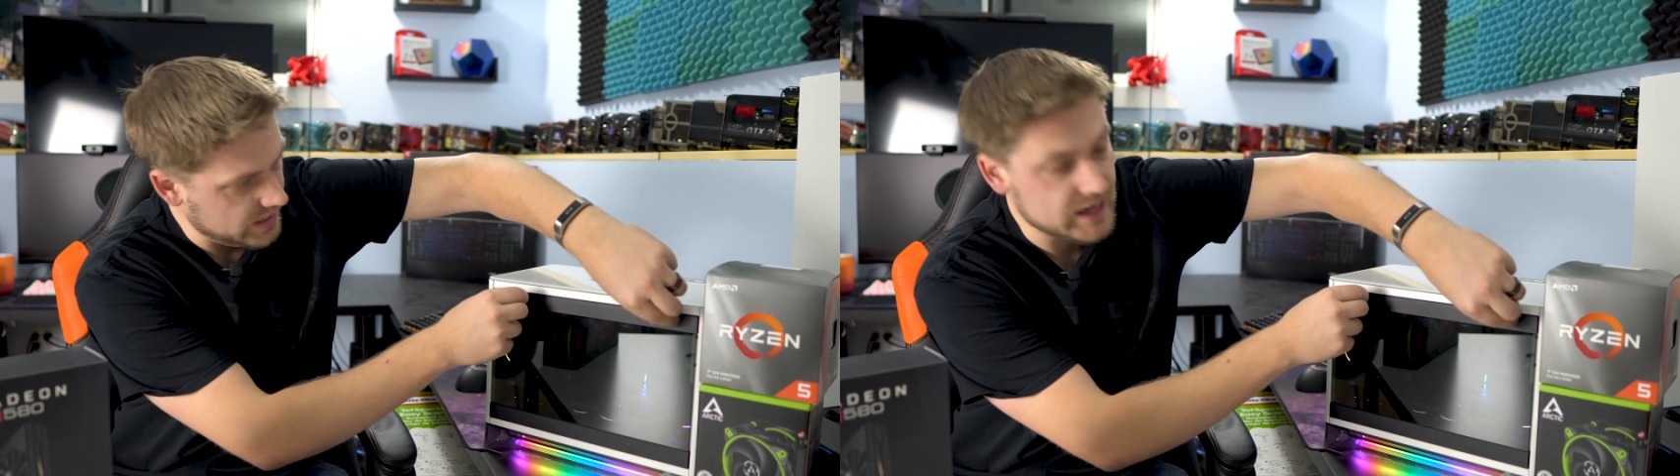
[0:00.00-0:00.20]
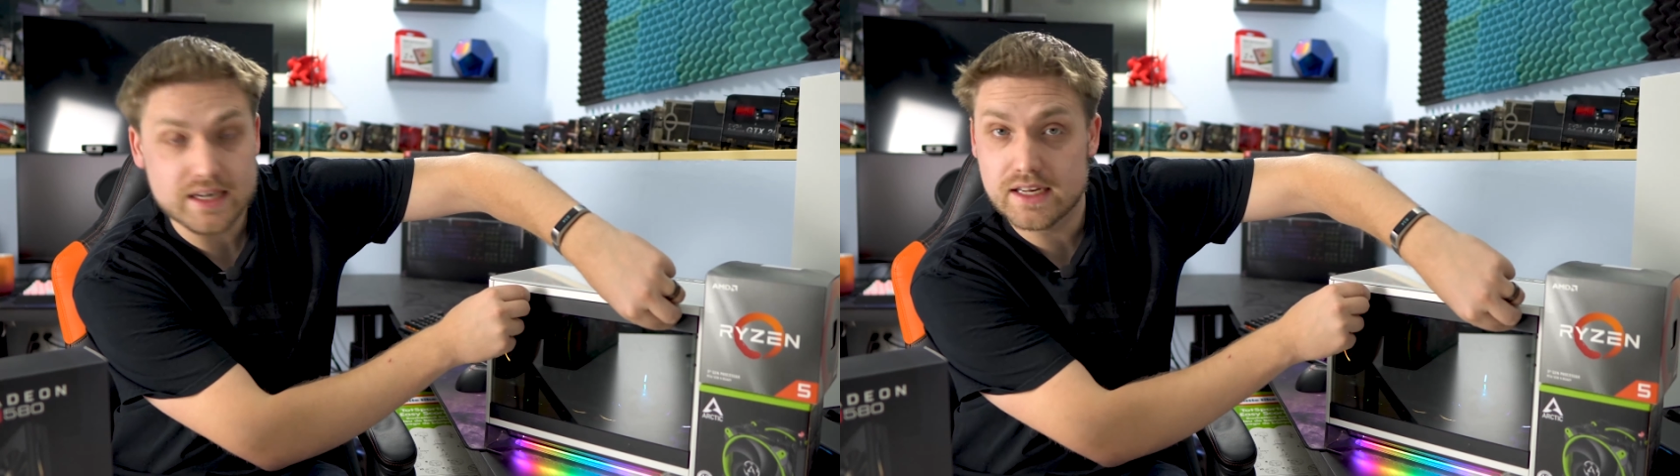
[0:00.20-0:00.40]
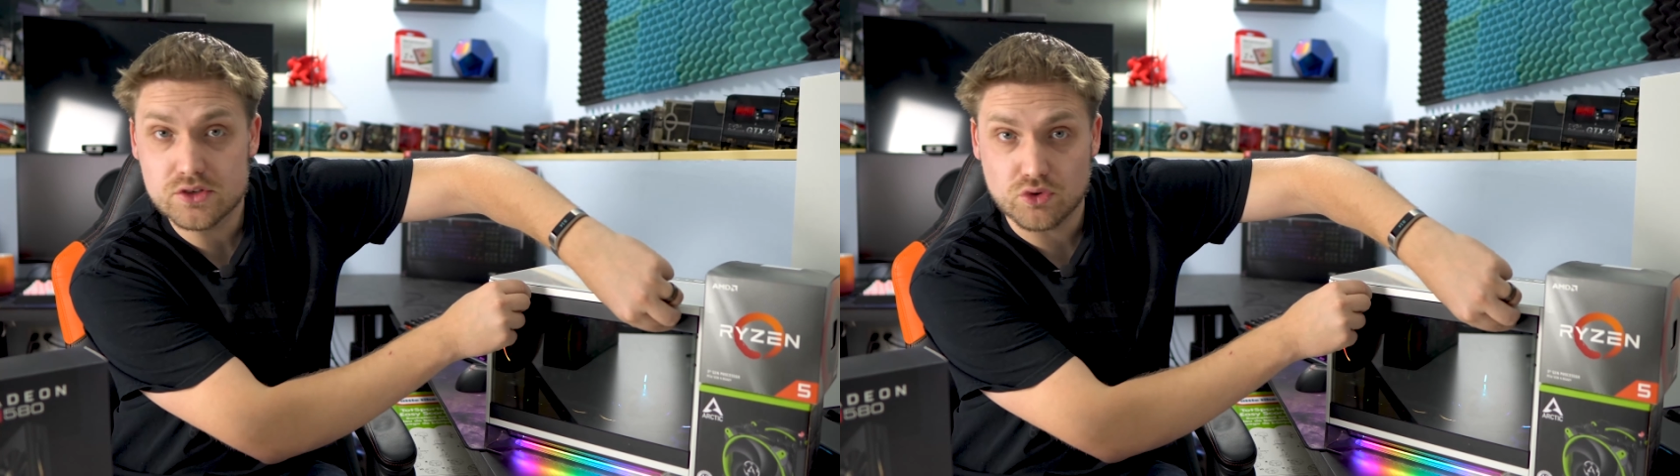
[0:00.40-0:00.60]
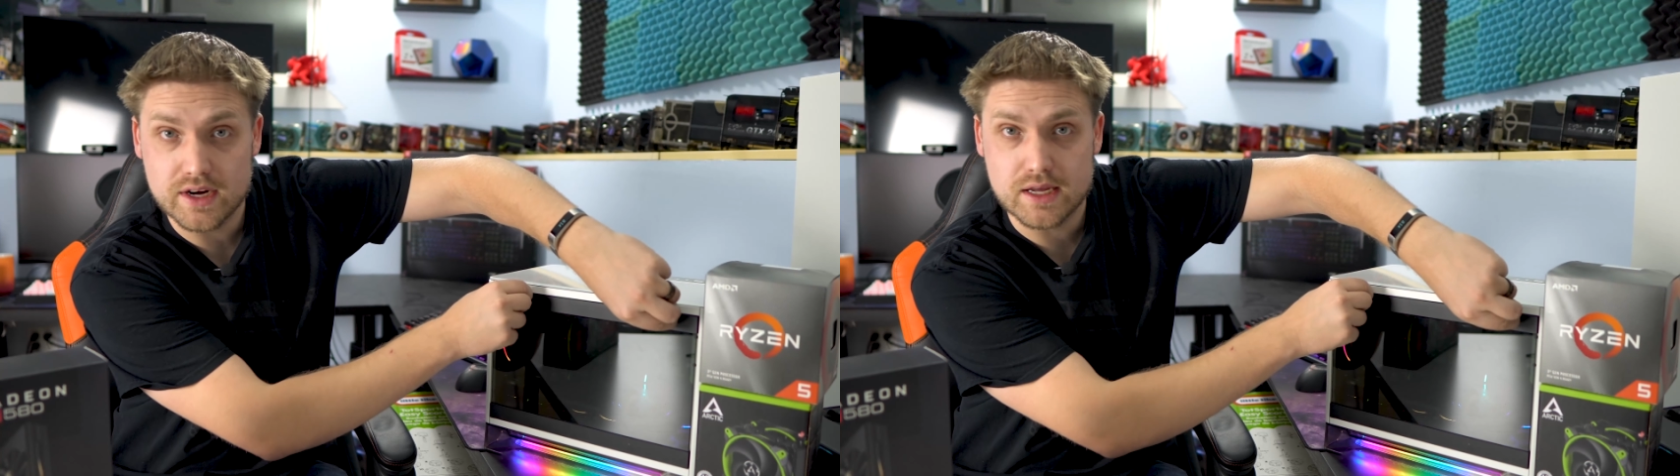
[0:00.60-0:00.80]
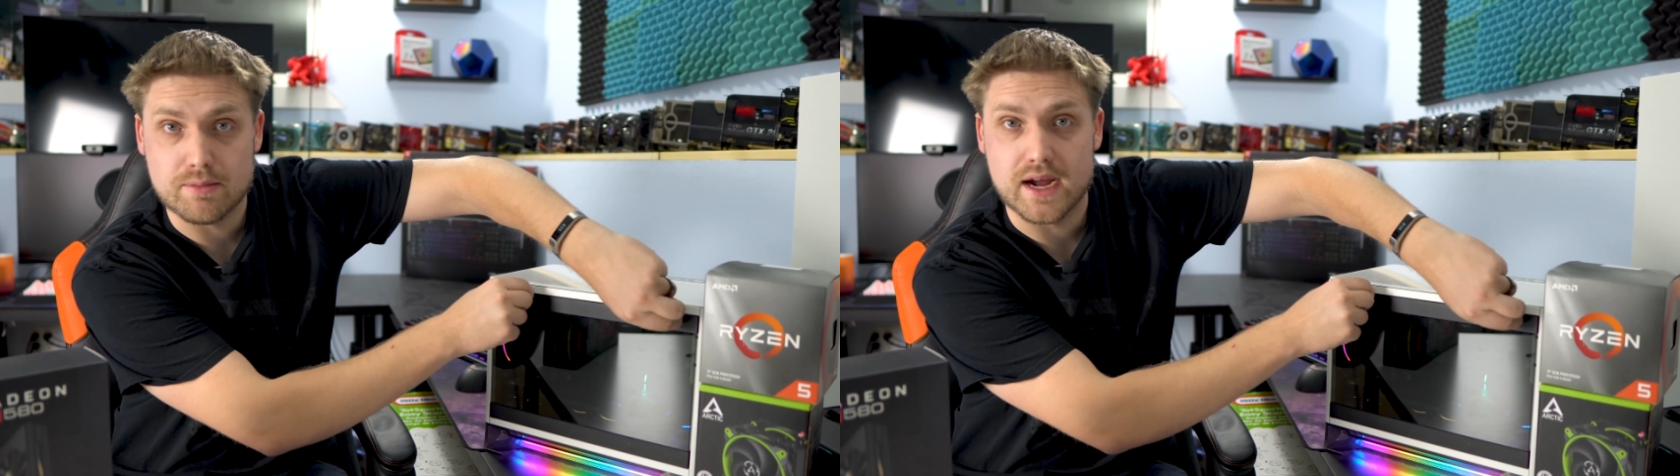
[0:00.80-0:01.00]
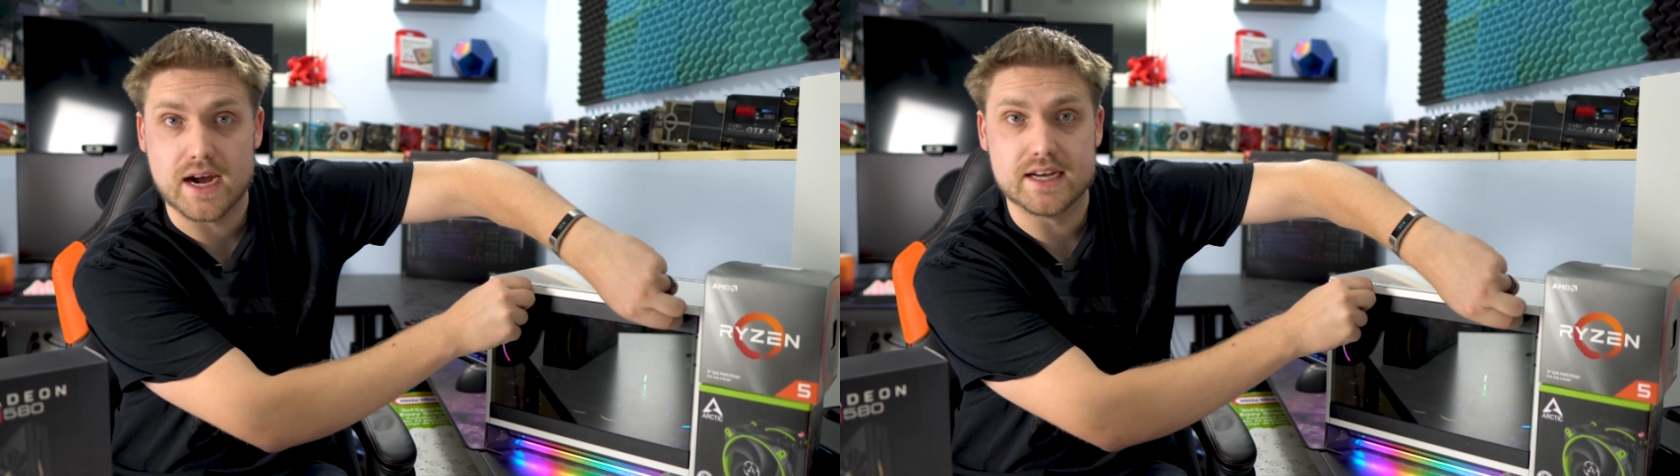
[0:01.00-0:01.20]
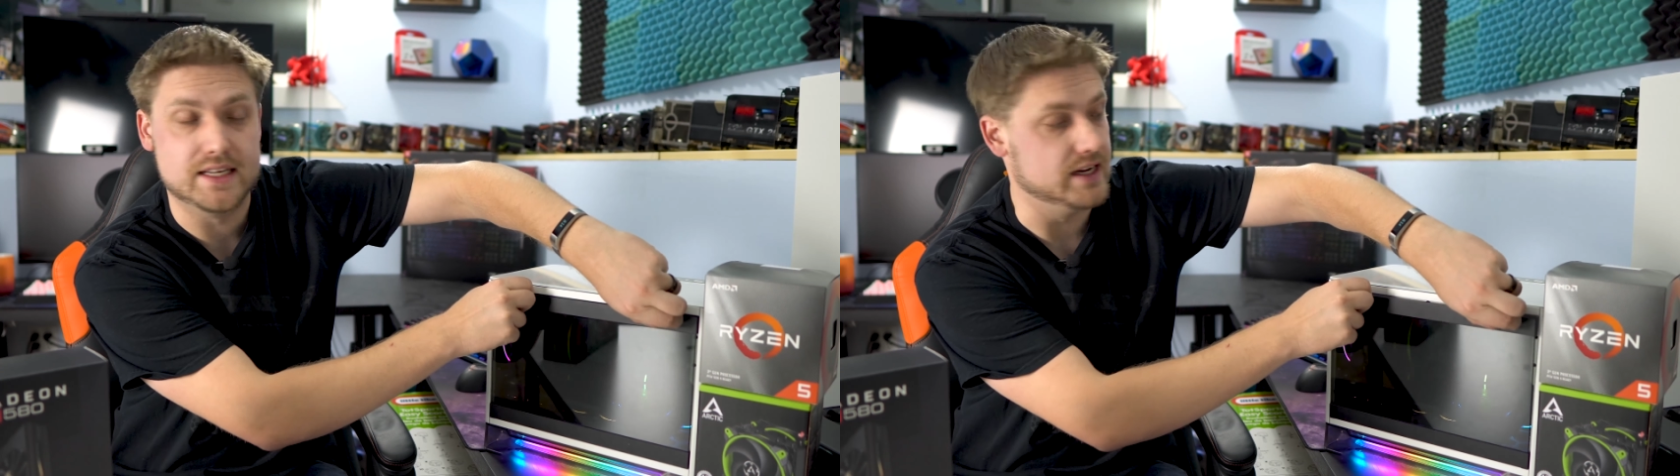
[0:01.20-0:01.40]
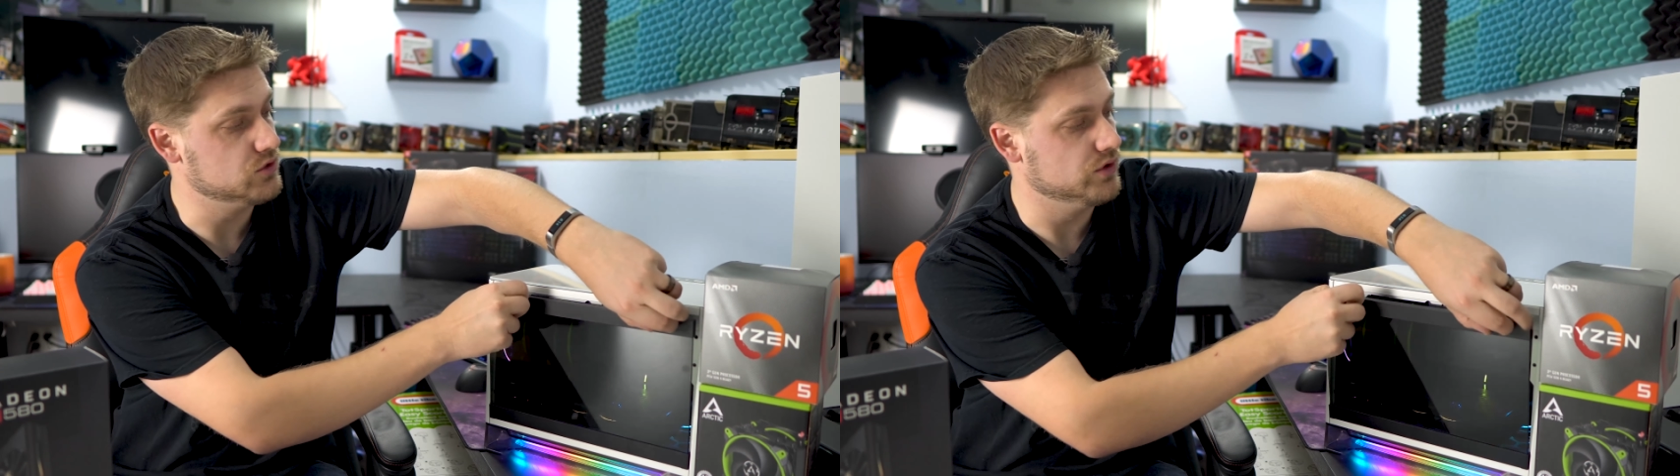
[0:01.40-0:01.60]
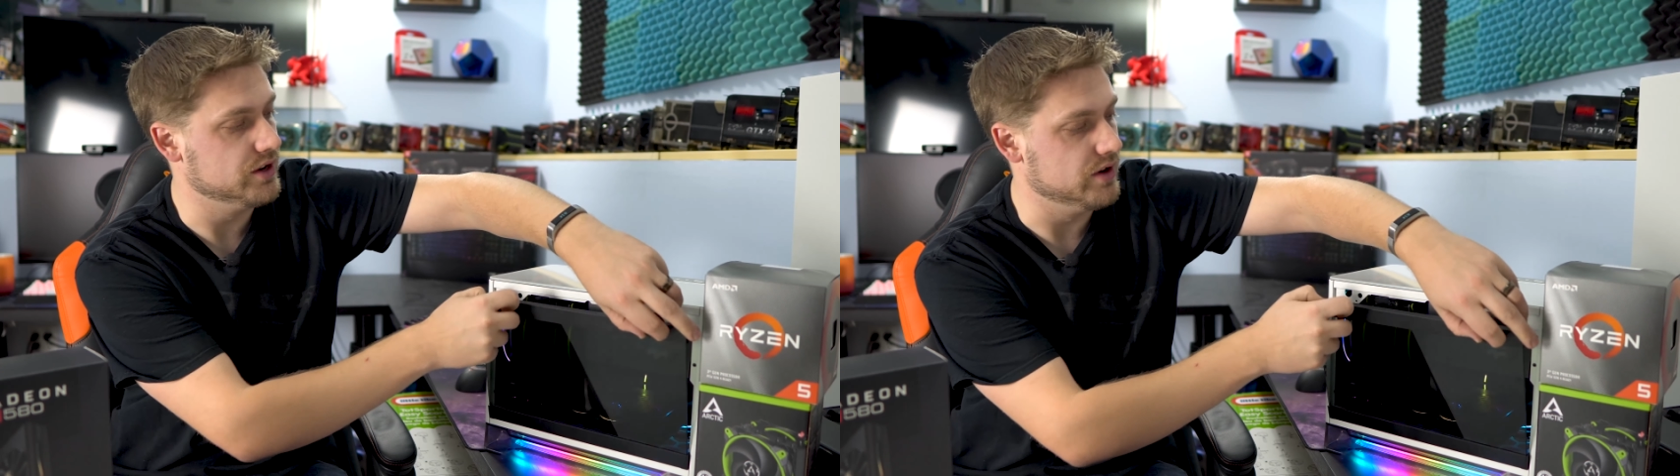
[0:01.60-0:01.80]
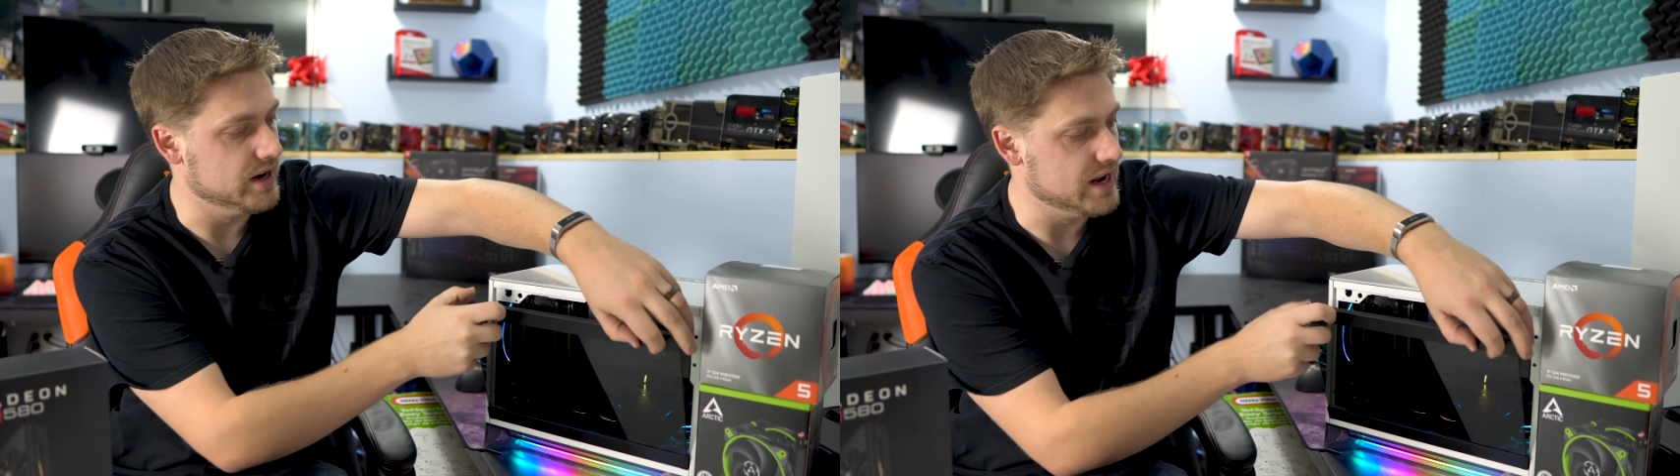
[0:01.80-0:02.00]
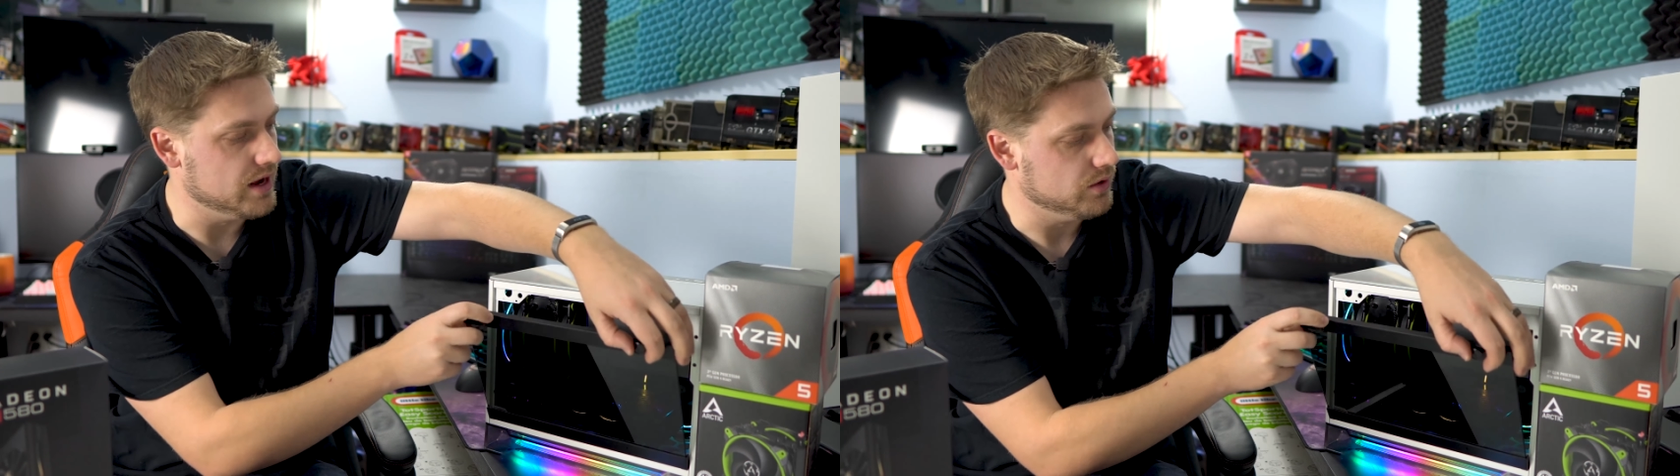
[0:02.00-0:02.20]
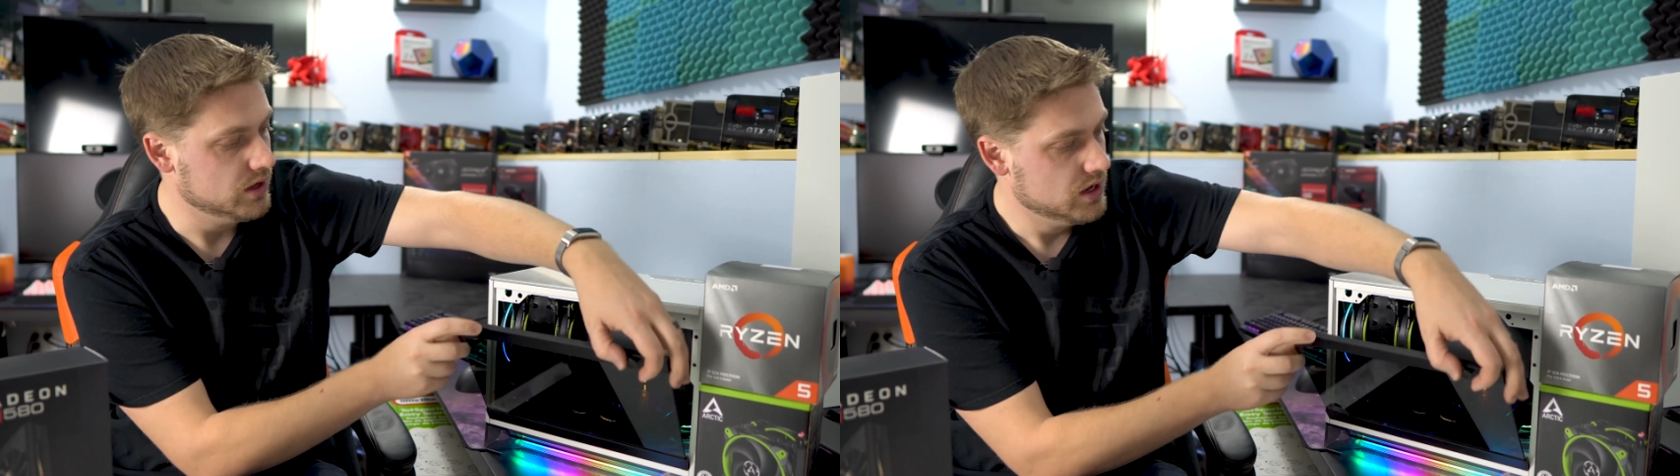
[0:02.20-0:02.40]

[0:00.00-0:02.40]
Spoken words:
and it is running in my ITX rig right now.